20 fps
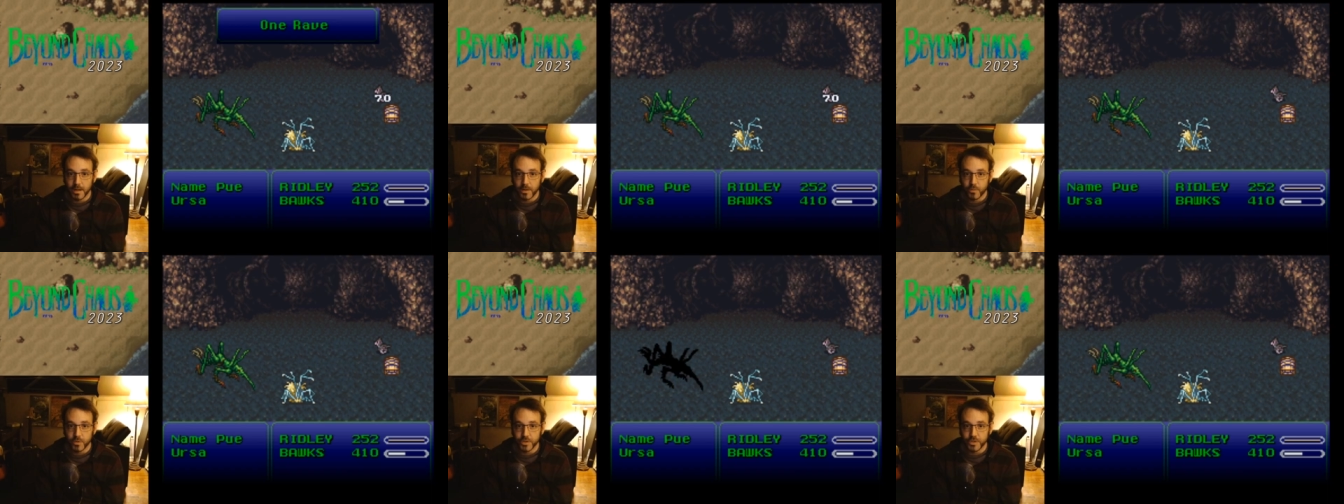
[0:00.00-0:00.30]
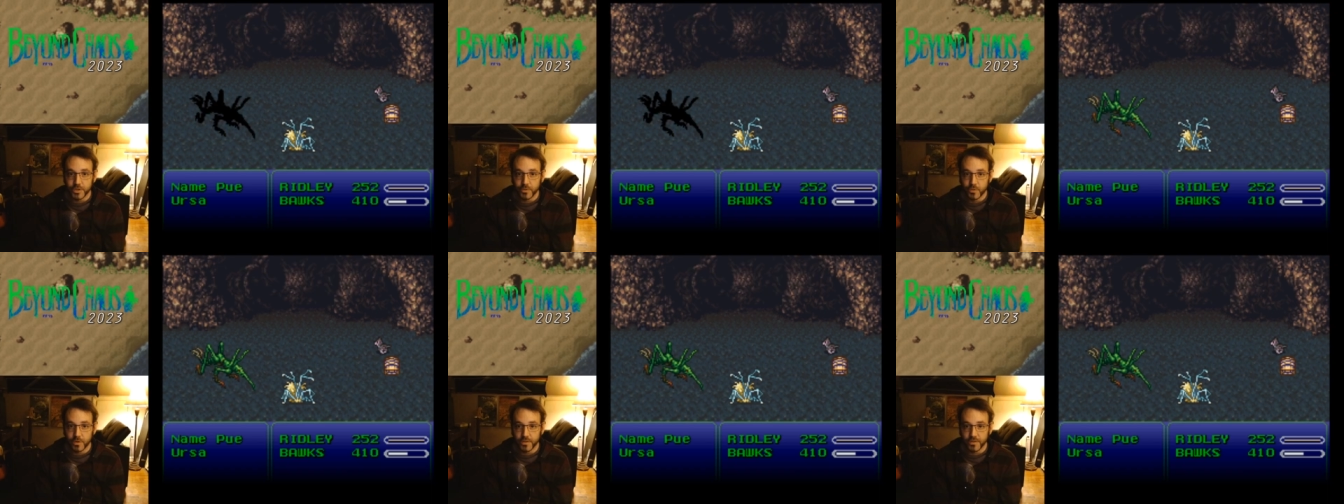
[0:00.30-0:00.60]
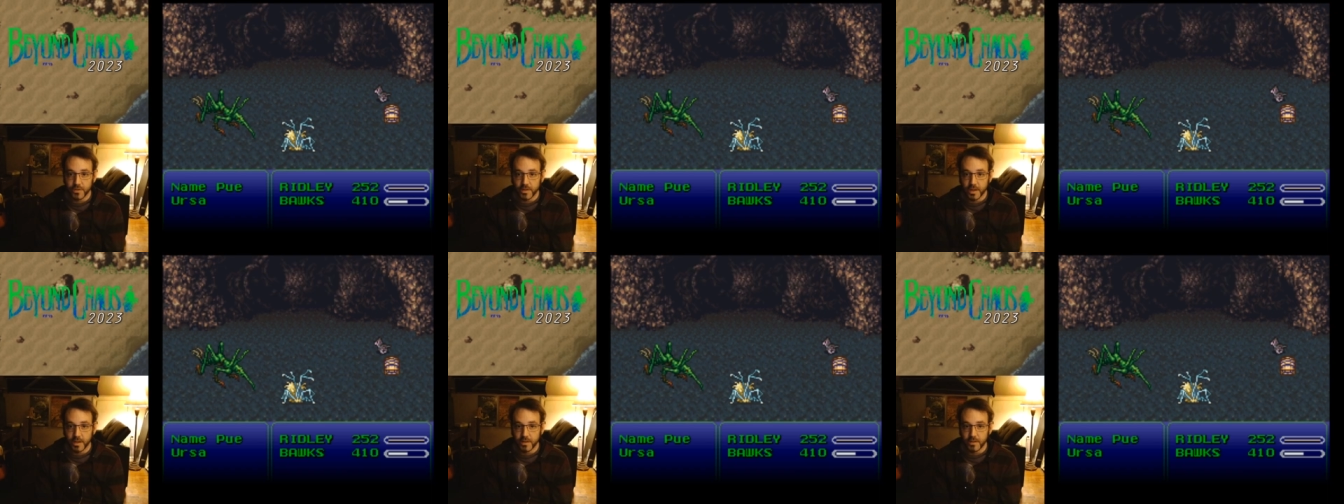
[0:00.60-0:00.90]
Kinda wish you
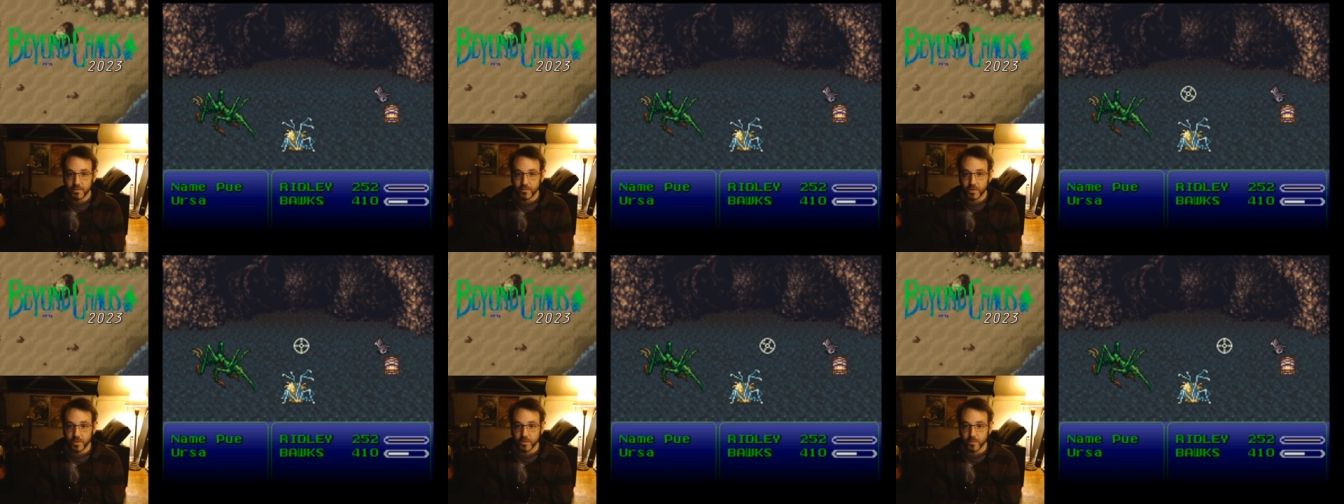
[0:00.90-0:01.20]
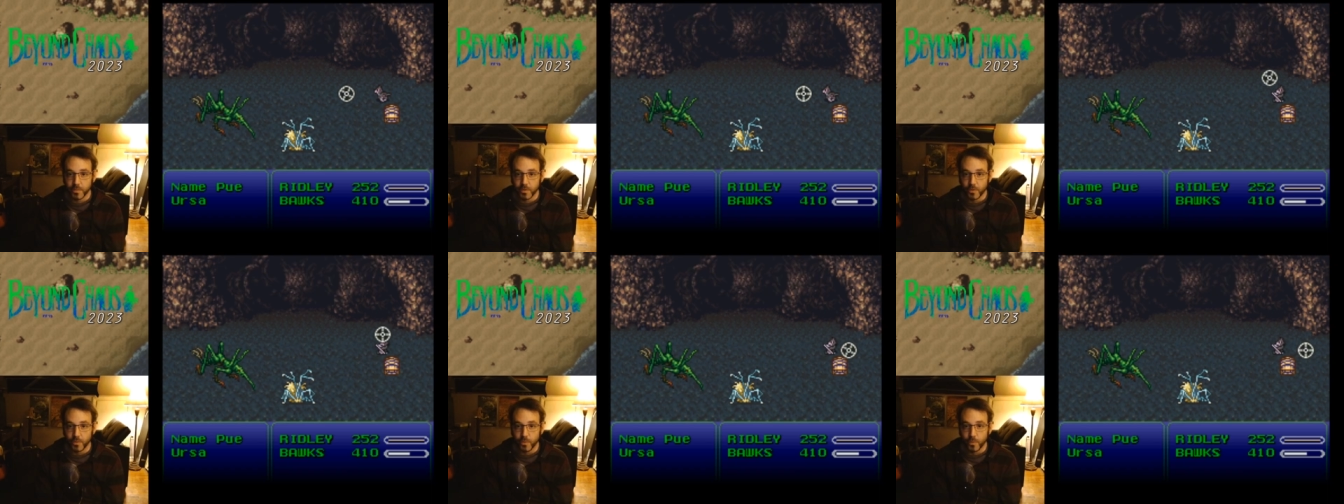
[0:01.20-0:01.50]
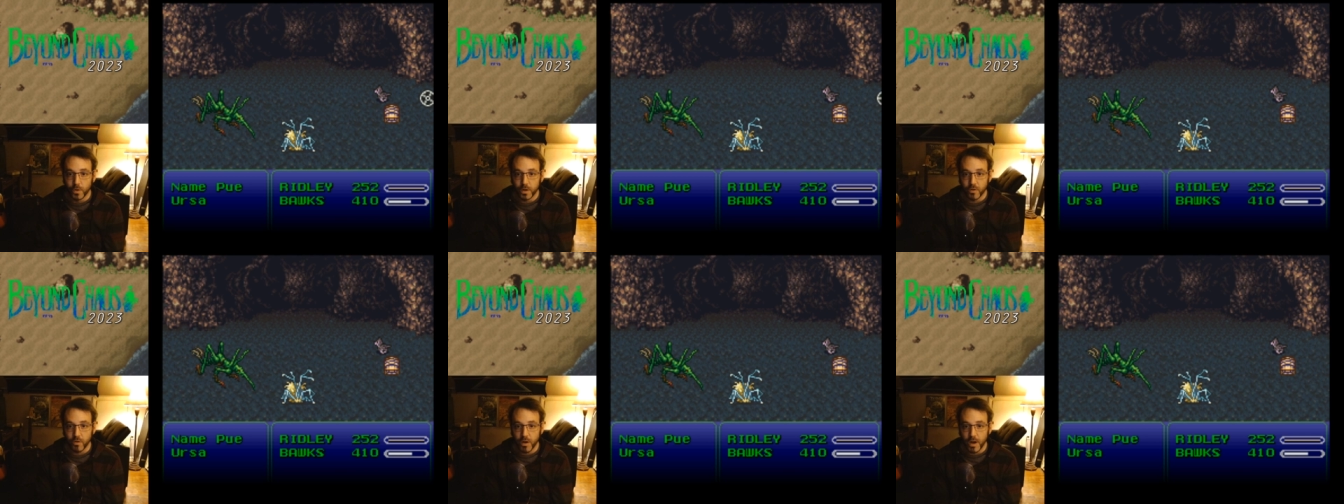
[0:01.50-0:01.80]
would've stayed invisible.
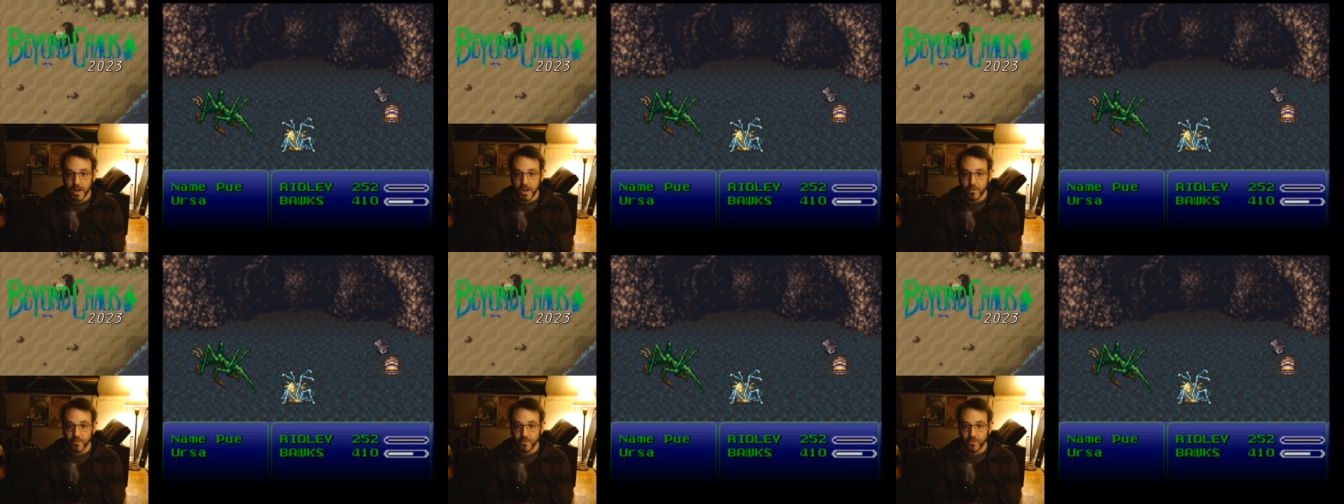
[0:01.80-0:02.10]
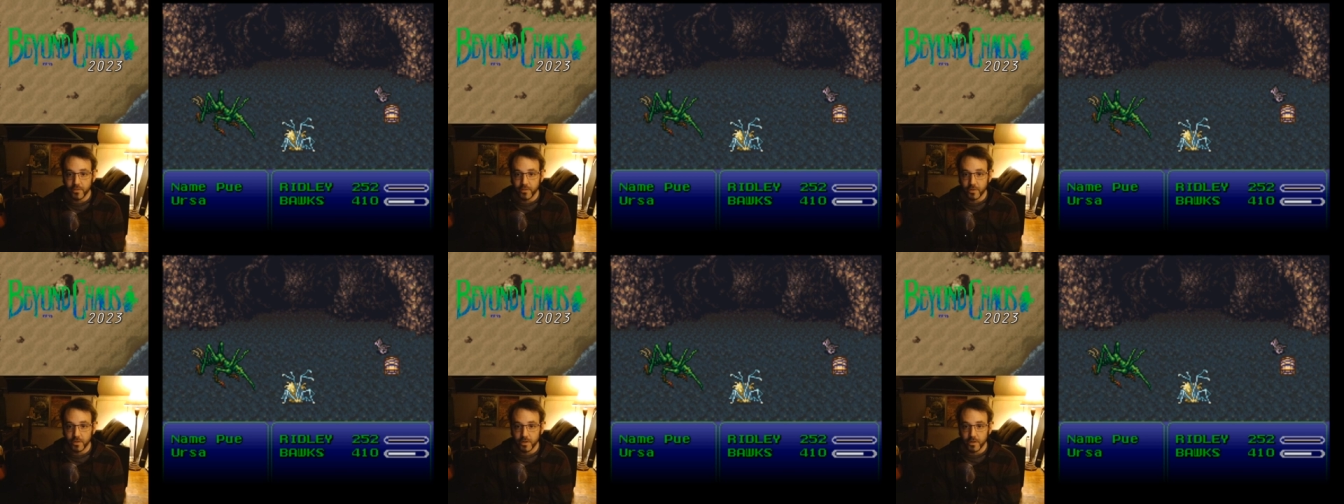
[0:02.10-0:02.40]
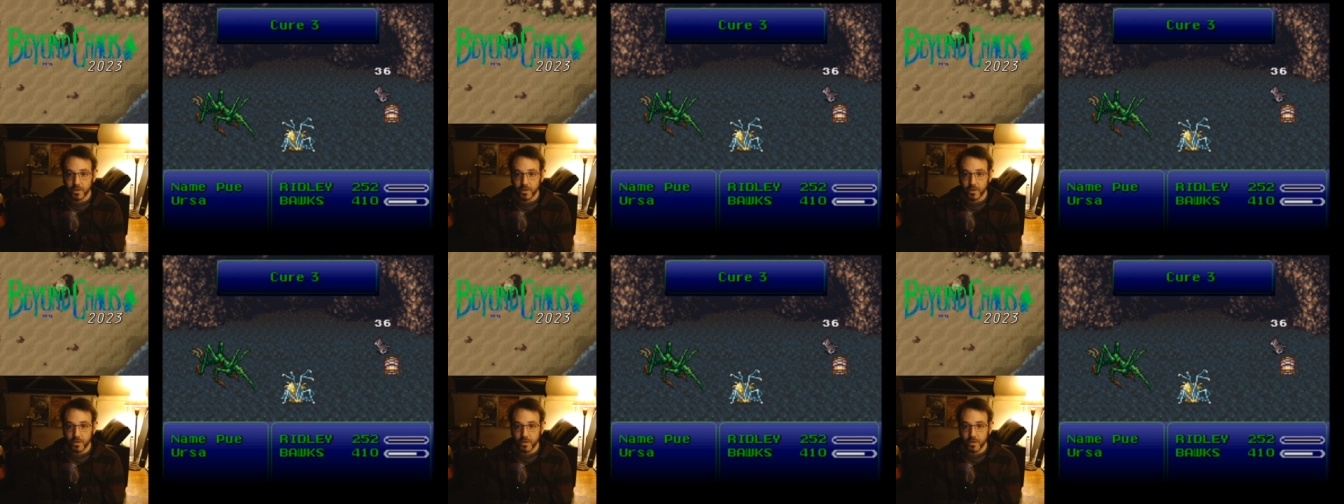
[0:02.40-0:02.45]
One rave!